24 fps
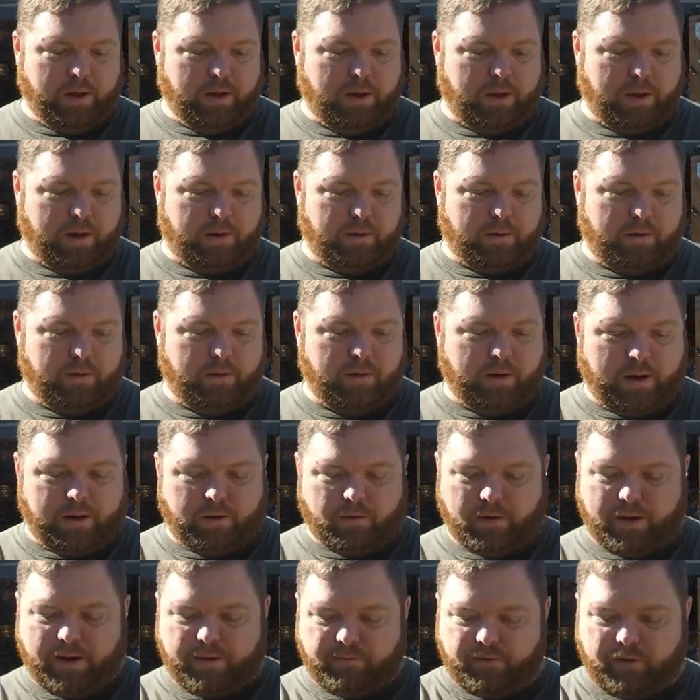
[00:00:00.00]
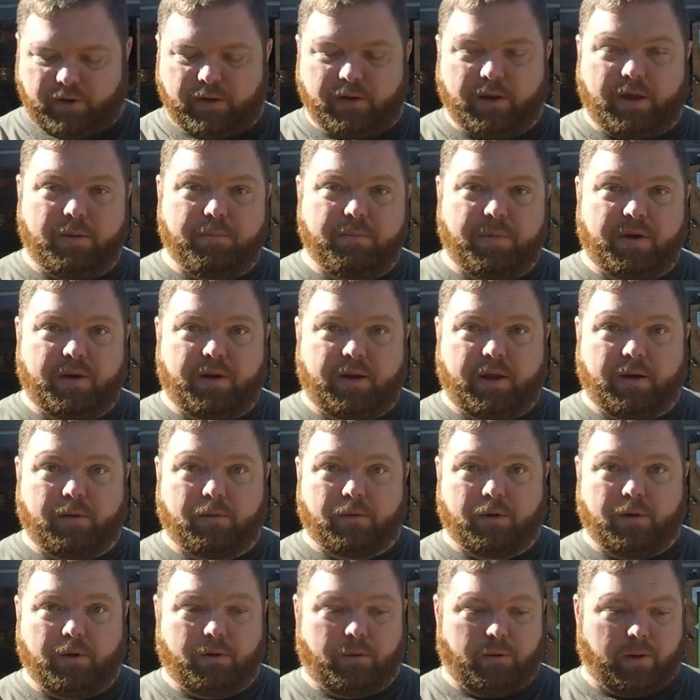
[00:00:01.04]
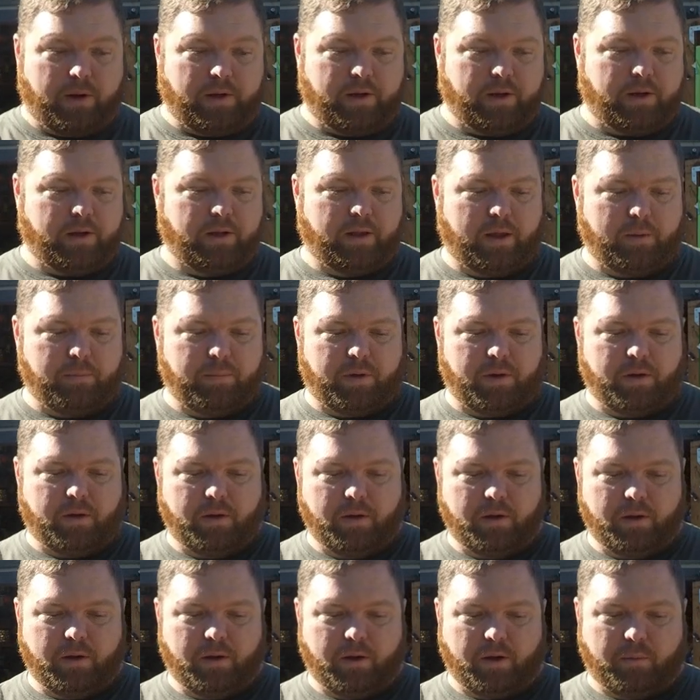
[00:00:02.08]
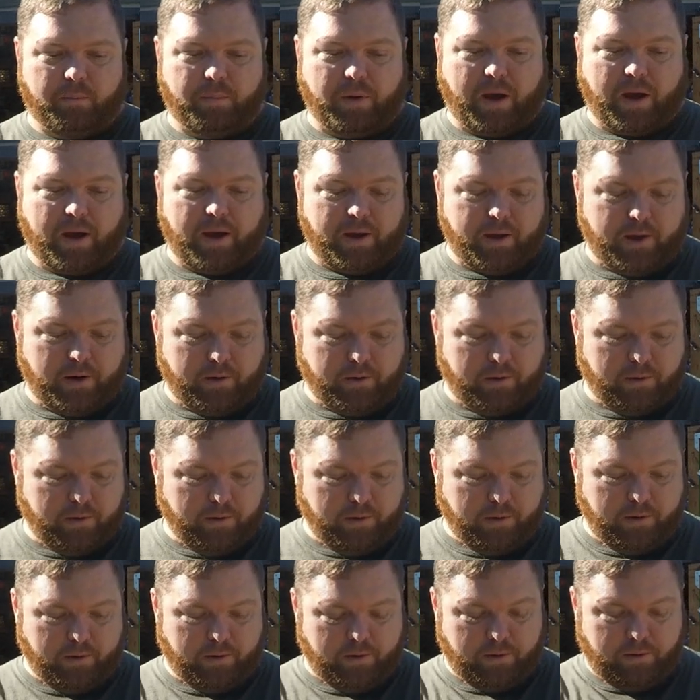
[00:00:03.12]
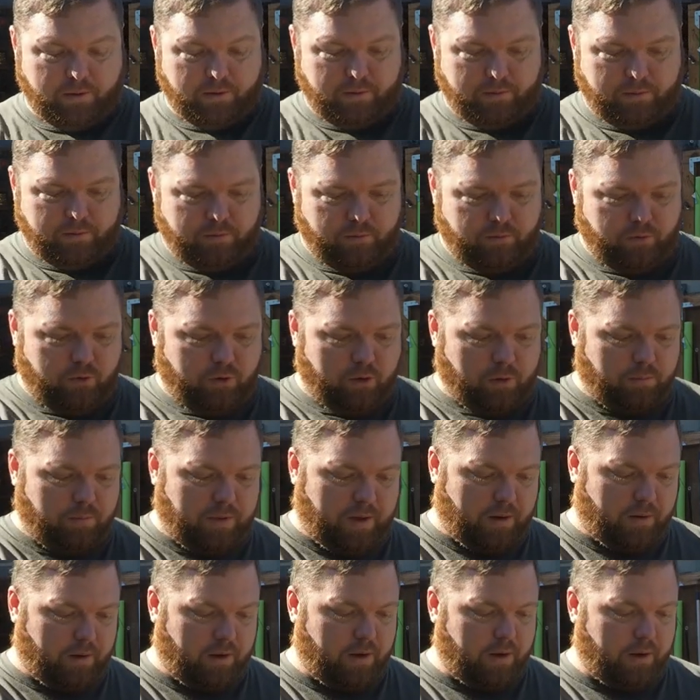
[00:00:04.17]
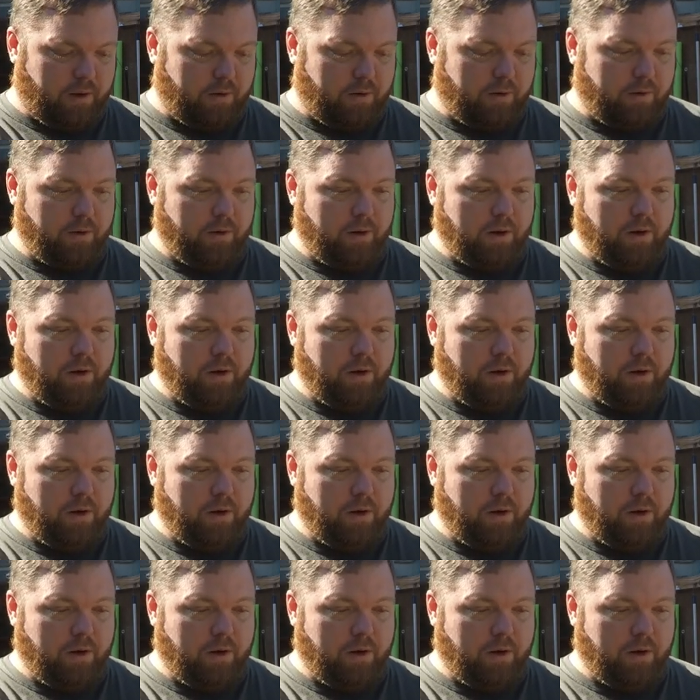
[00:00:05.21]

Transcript: And I don't have to clamp it down low. I can clamp it up high here, come down to here.